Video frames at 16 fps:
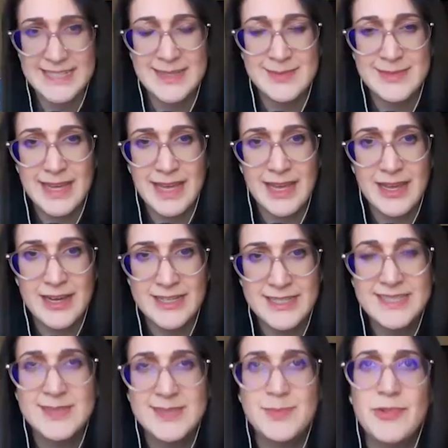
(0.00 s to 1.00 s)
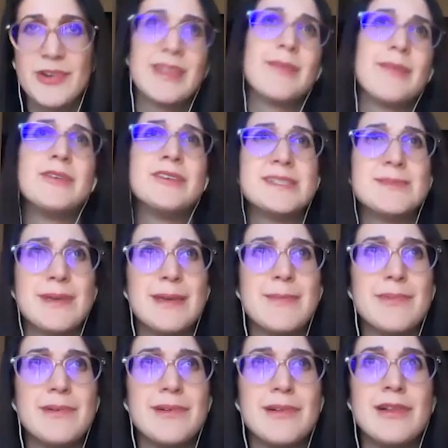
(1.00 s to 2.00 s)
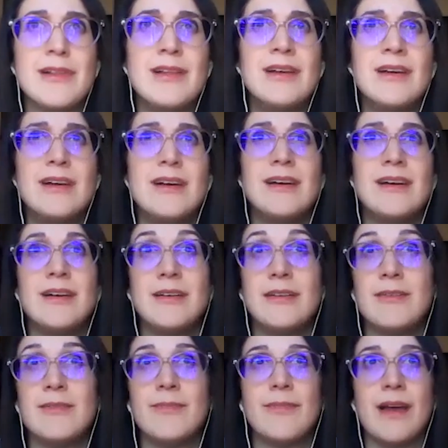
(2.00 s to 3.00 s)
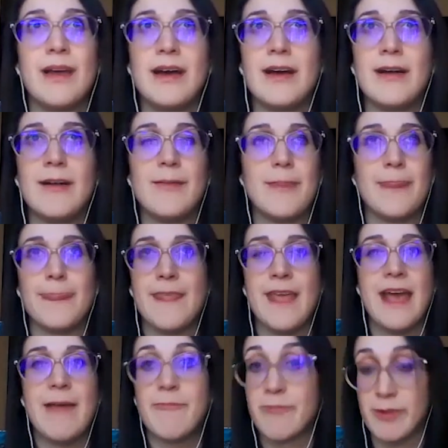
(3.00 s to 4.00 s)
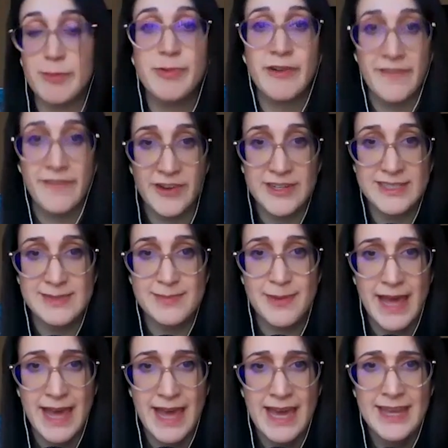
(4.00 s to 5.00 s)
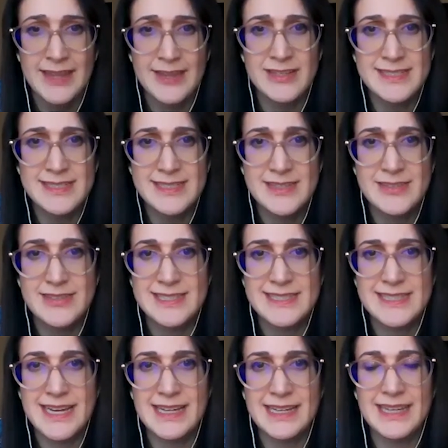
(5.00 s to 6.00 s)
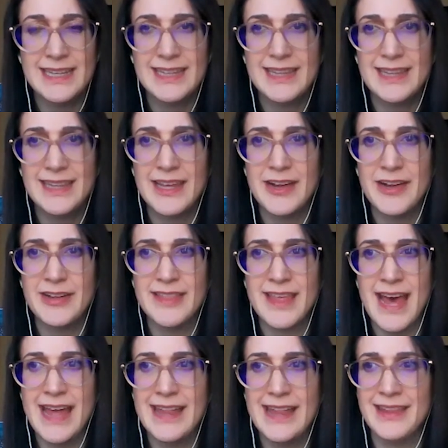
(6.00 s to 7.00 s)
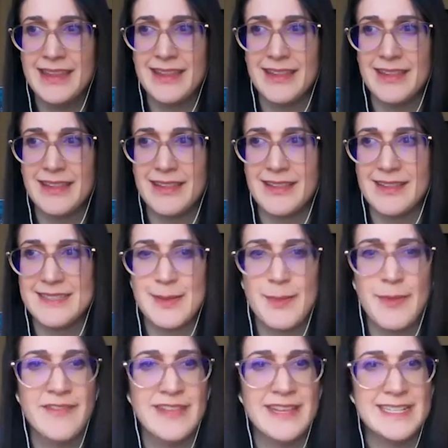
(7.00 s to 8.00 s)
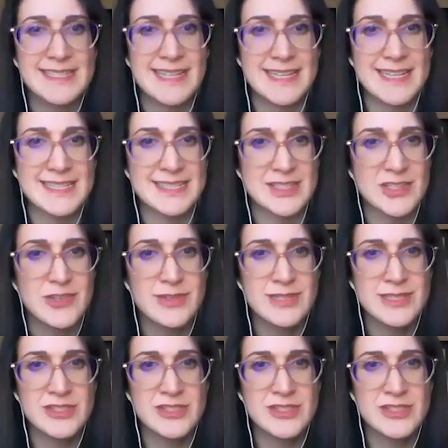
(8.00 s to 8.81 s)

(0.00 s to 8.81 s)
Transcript: It seems like it costs more than most people uh, would prefer to pay. And also, it's not clear that some of these things do